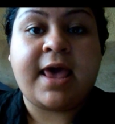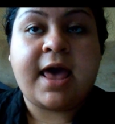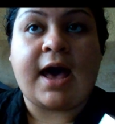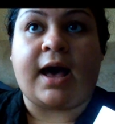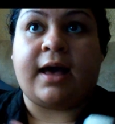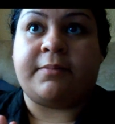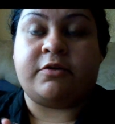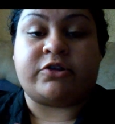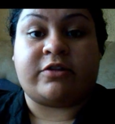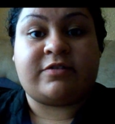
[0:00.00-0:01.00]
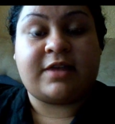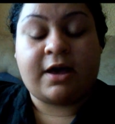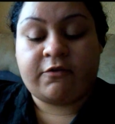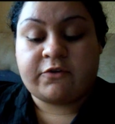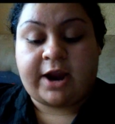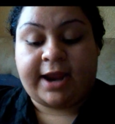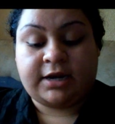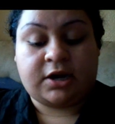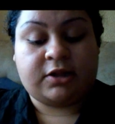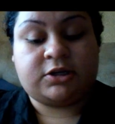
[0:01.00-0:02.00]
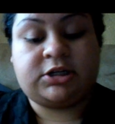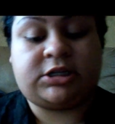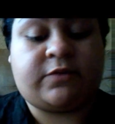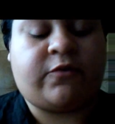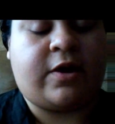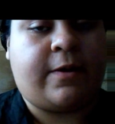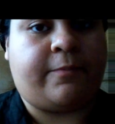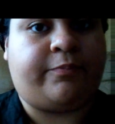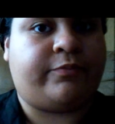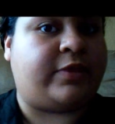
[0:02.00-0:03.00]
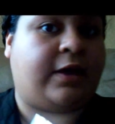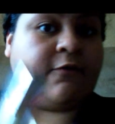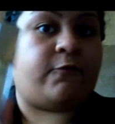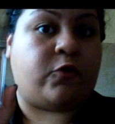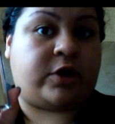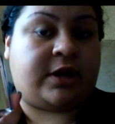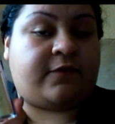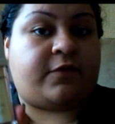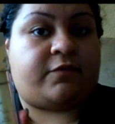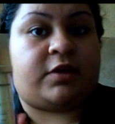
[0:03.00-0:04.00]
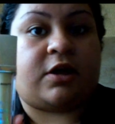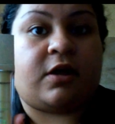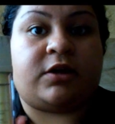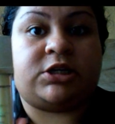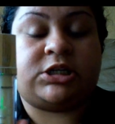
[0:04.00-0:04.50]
It was on sale for $8 from, I think, $40 to $50.